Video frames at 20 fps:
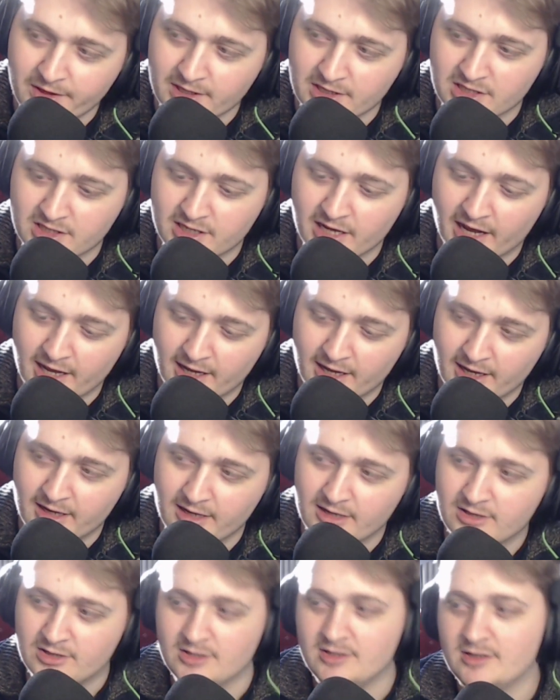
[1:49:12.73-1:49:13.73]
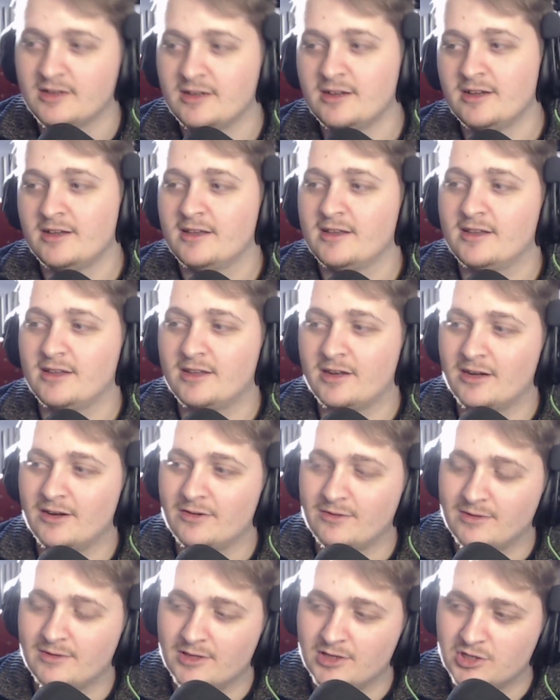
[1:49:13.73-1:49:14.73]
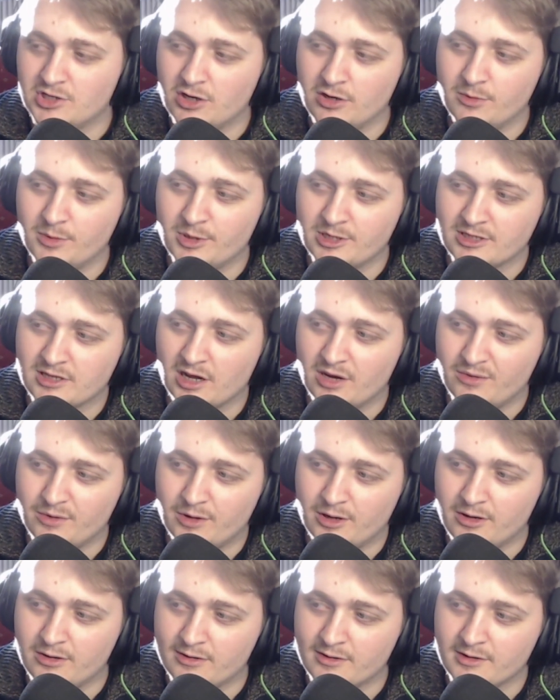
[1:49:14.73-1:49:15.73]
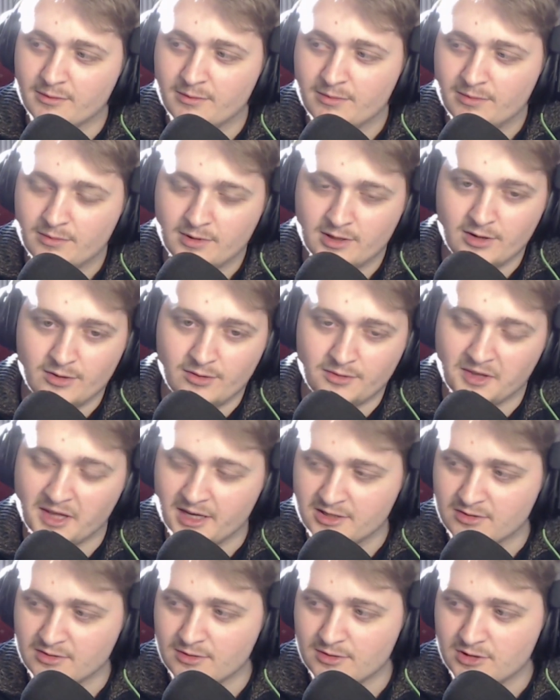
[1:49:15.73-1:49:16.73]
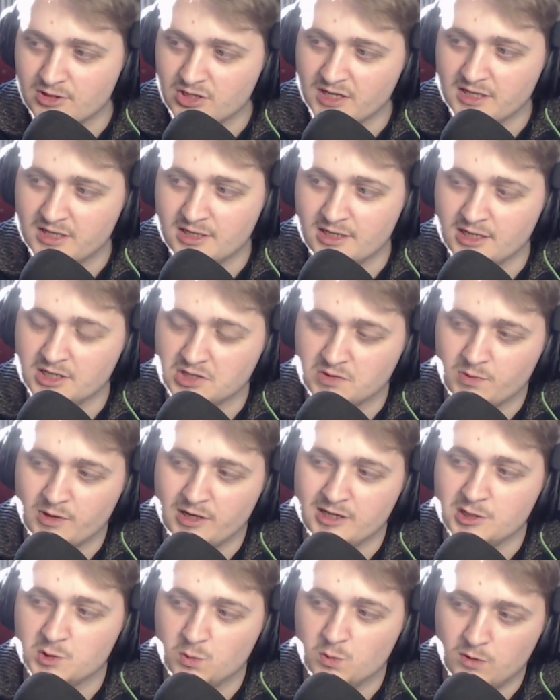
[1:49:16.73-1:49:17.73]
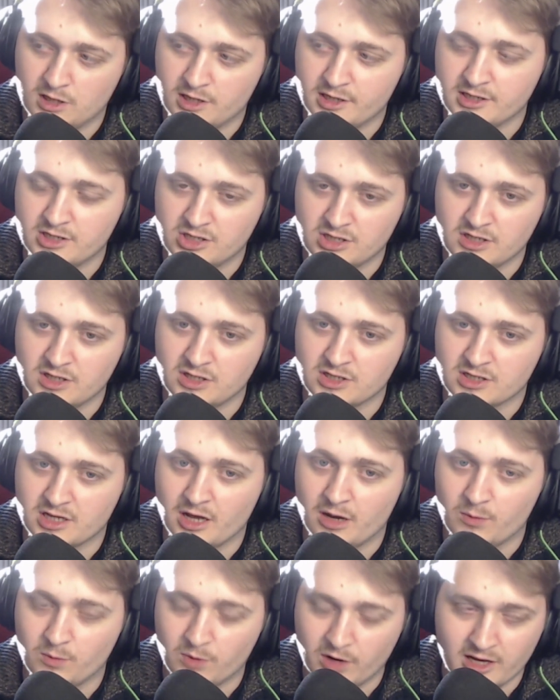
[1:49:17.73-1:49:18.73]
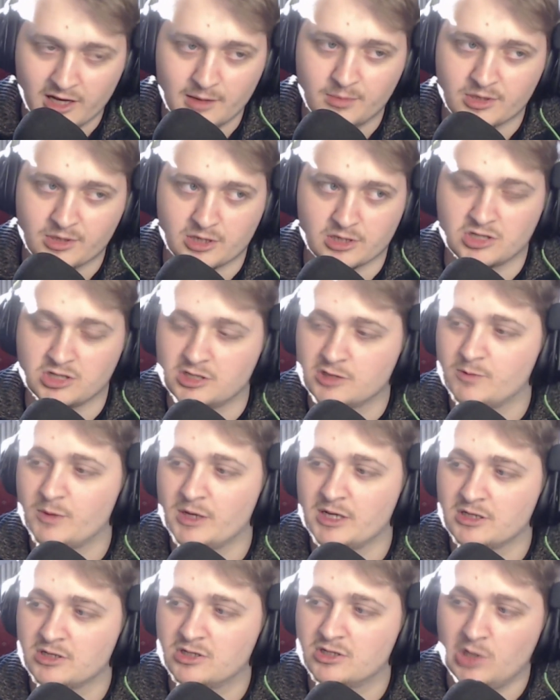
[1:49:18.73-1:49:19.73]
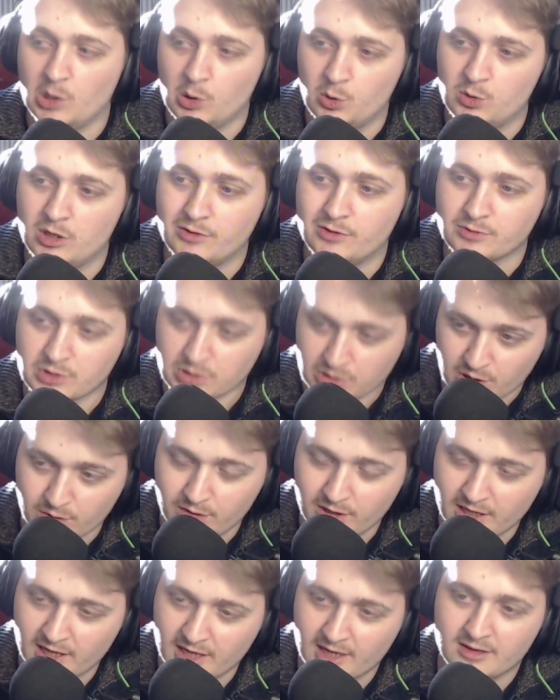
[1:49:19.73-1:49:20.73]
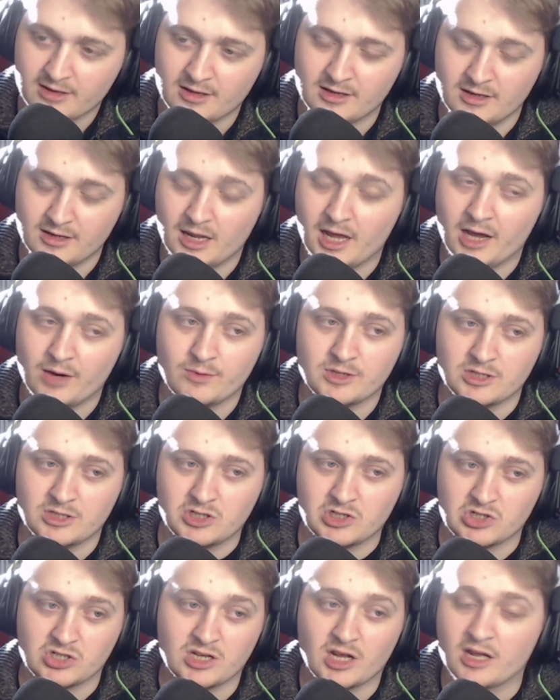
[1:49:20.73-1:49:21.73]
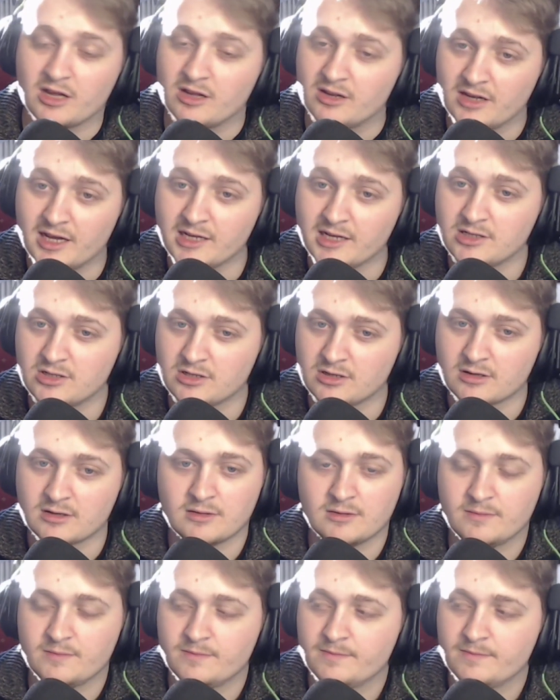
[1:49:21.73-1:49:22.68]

the stage. The show must go on, all that sort of shit. It explains why she is that way because she spent so long doing it that now it's just second nature.